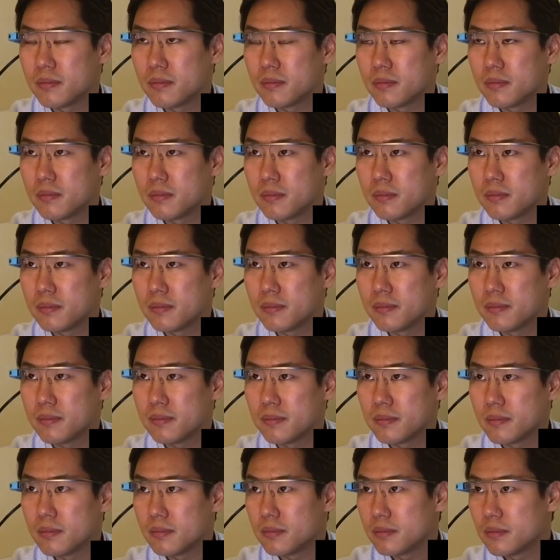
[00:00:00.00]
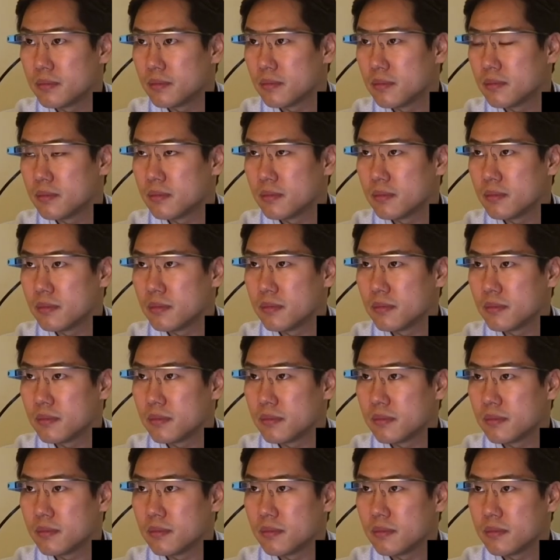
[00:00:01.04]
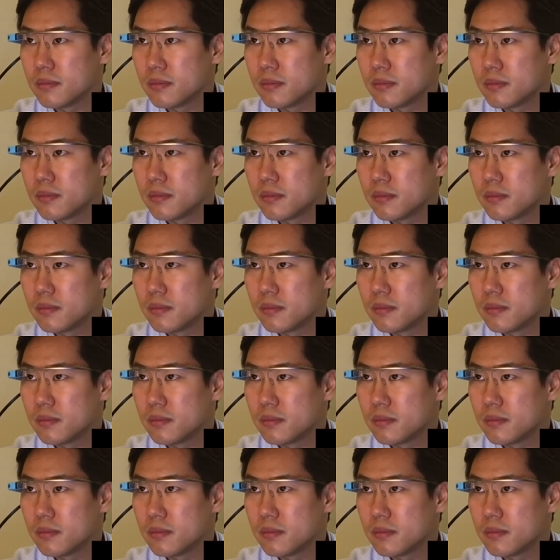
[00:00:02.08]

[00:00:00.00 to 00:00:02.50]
Nobody speaks.